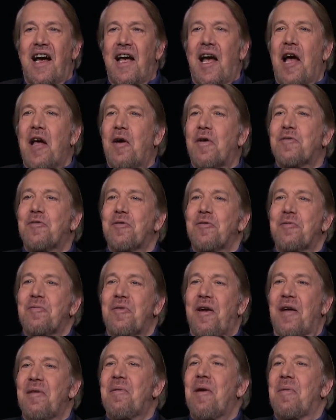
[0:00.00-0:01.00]

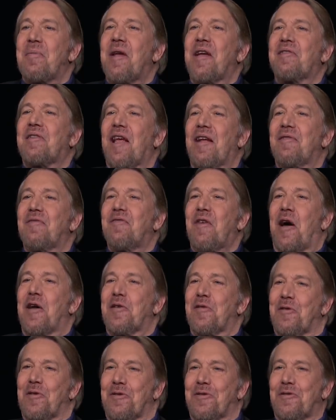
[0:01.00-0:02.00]
I'm not that
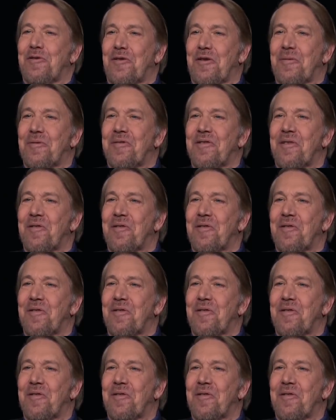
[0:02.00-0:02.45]
fond of those terms.